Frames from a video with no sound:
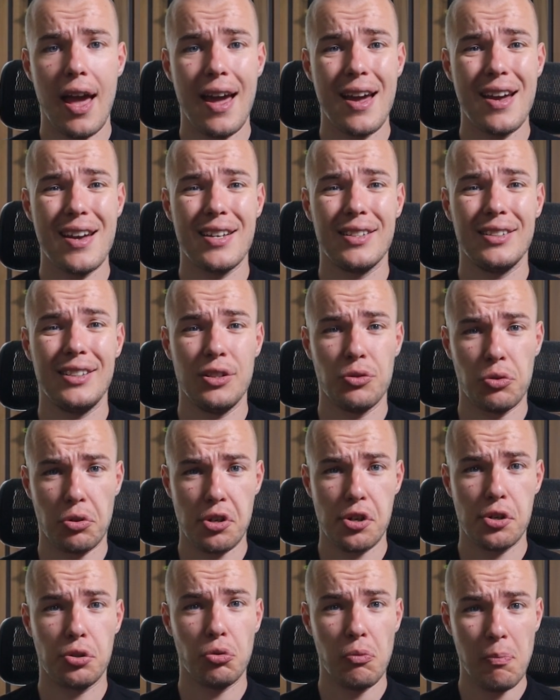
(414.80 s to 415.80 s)
And in
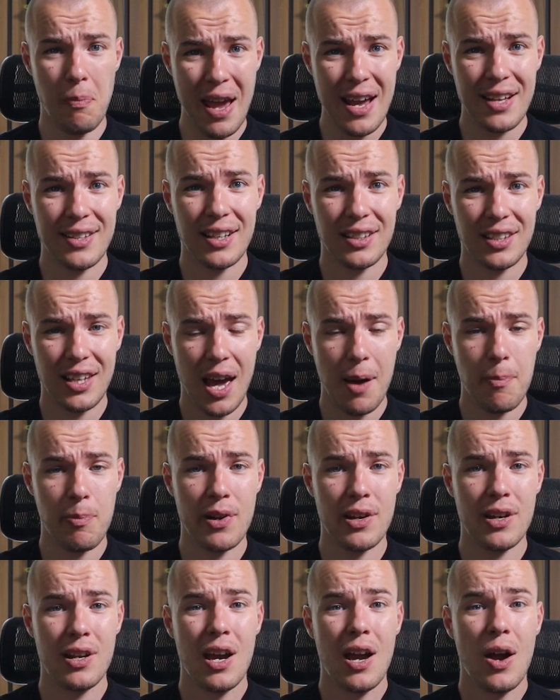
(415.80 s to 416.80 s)
order to make that
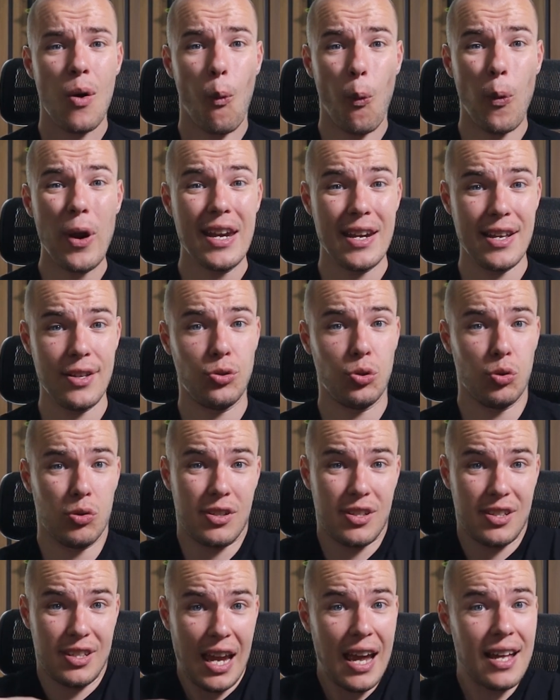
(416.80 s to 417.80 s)
happen, we need
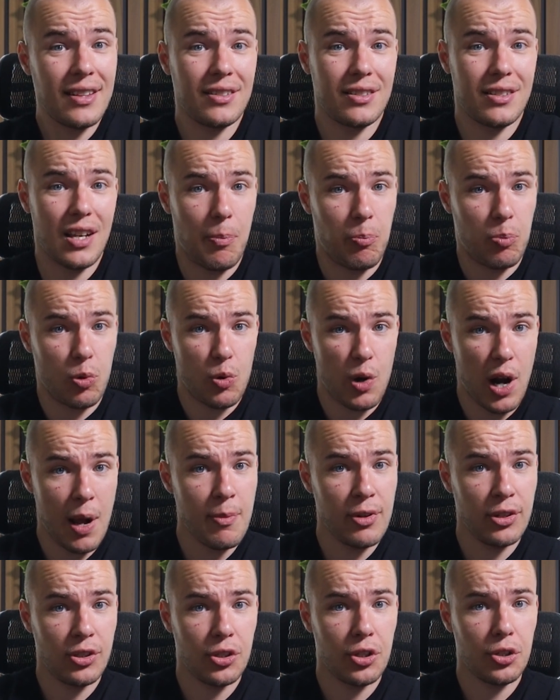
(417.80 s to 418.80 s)
to send a
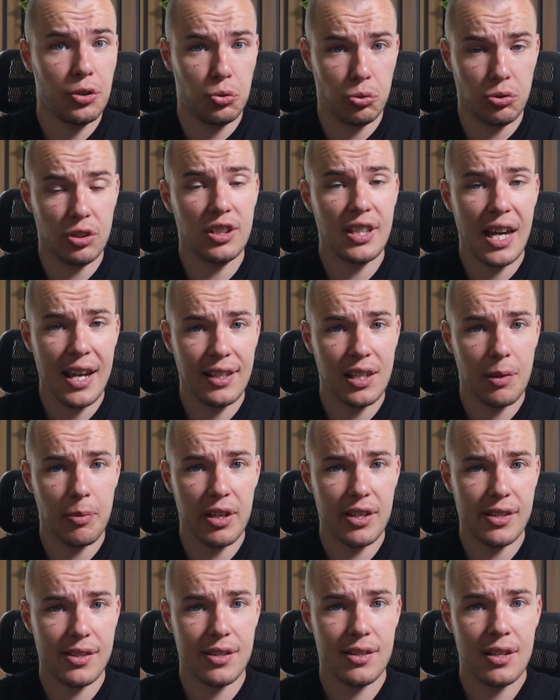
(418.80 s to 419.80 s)
parameter to the
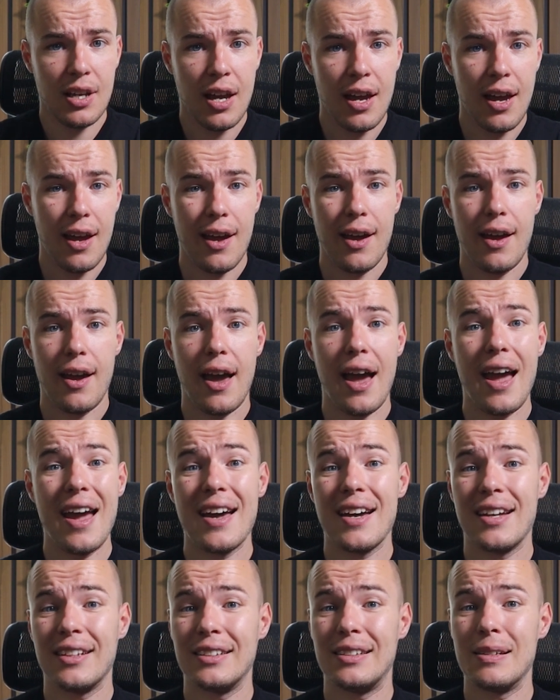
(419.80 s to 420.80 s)
database.
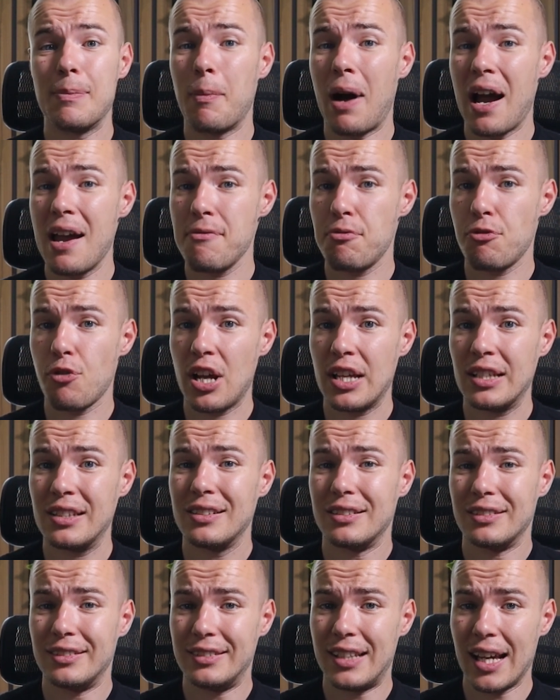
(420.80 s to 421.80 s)
And my
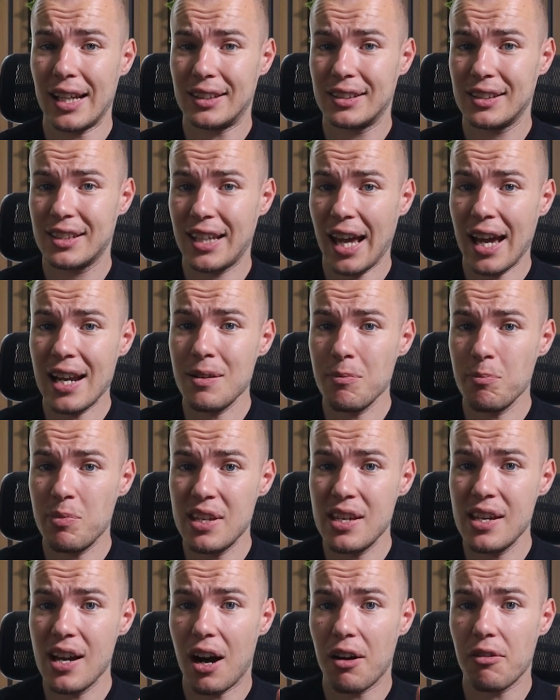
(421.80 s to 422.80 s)
friend, that can
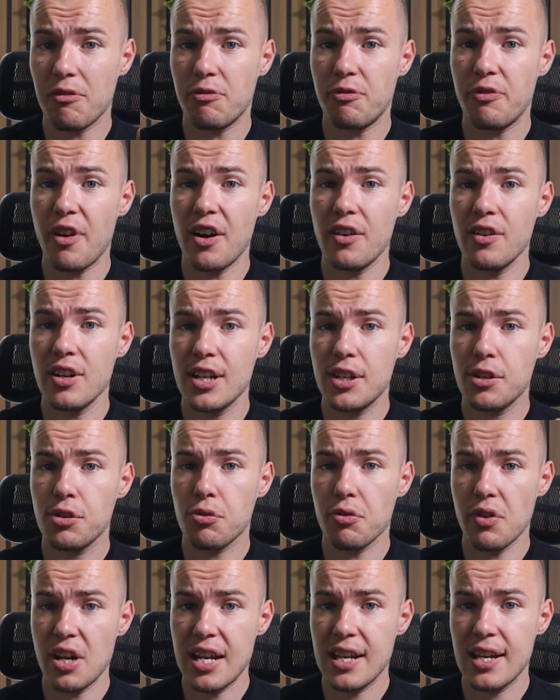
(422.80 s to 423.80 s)
be a very
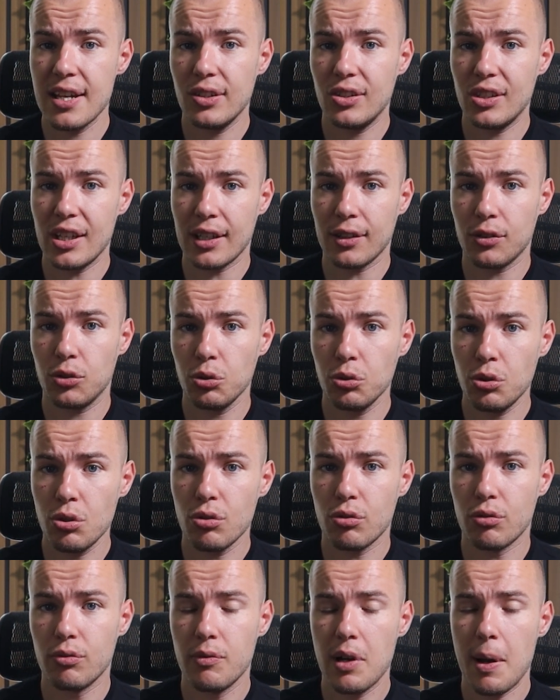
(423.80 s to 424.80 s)
tricky thing to
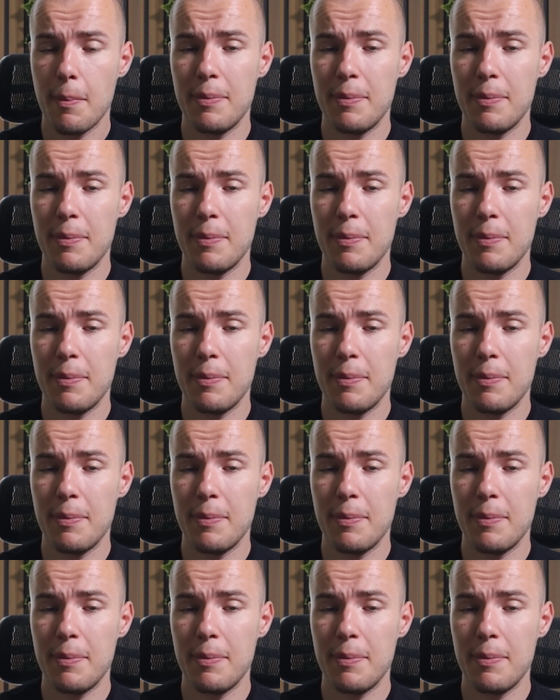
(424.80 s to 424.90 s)
do,